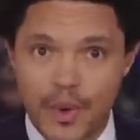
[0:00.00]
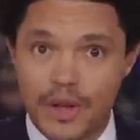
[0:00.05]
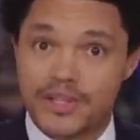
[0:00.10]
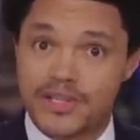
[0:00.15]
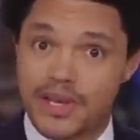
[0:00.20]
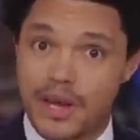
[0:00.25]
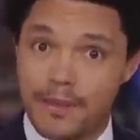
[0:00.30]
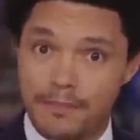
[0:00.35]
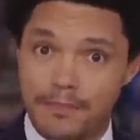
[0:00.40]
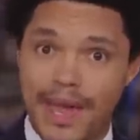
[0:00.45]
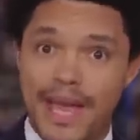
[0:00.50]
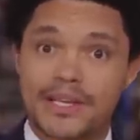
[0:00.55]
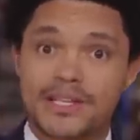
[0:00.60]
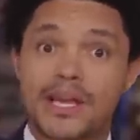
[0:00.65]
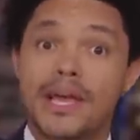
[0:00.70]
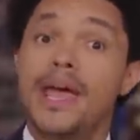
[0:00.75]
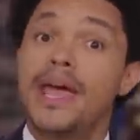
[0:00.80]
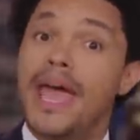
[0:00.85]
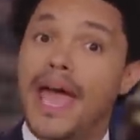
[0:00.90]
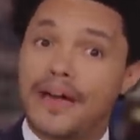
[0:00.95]
while some banks
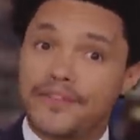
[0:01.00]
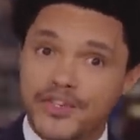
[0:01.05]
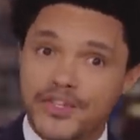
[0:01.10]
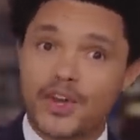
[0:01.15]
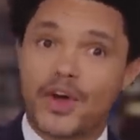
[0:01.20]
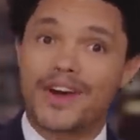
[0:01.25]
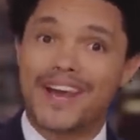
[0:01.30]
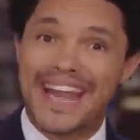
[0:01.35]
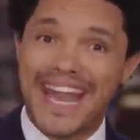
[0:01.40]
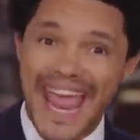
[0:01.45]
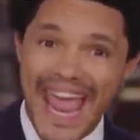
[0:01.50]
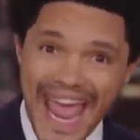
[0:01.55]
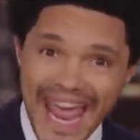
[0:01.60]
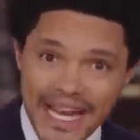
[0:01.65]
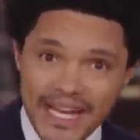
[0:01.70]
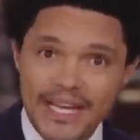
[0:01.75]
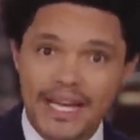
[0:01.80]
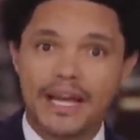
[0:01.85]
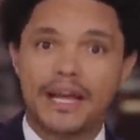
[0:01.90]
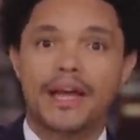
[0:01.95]
have started
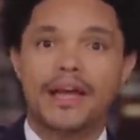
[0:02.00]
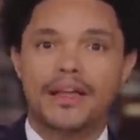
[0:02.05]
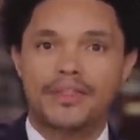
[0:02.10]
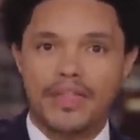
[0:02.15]
ending